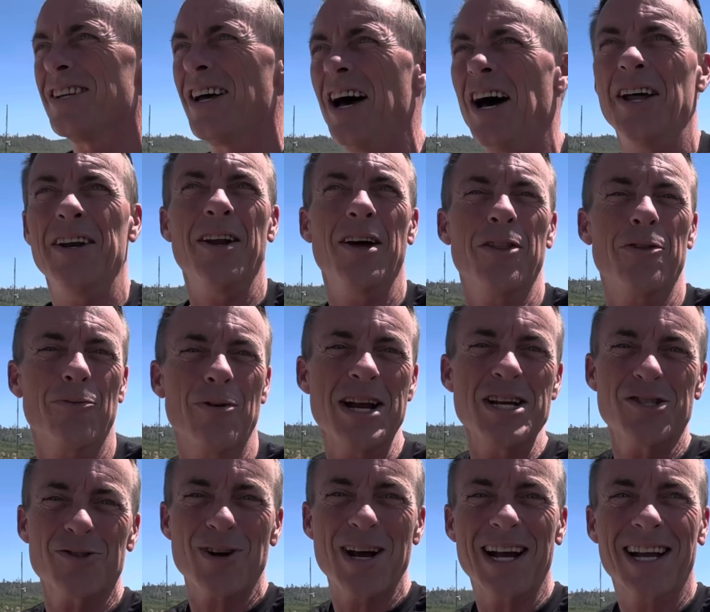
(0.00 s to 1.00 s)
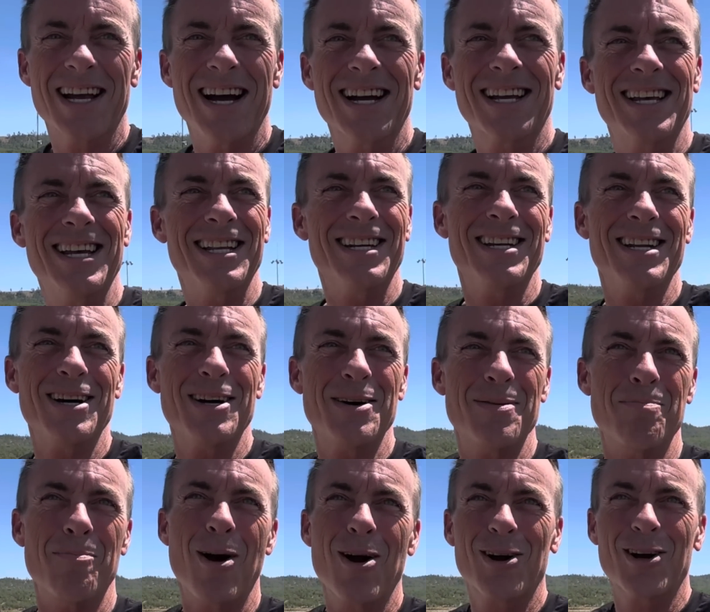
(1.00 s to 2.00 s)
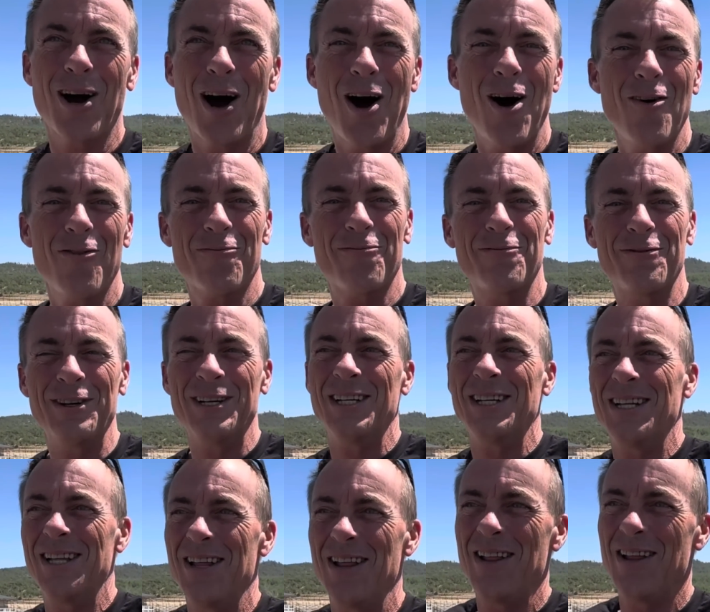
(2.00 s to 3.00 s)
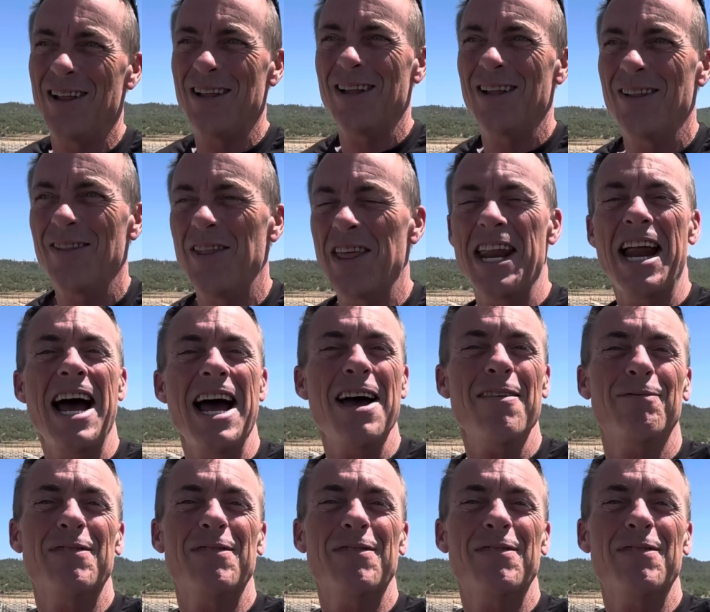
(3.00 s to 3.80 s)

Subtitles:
Another racetrack I can mark off that I have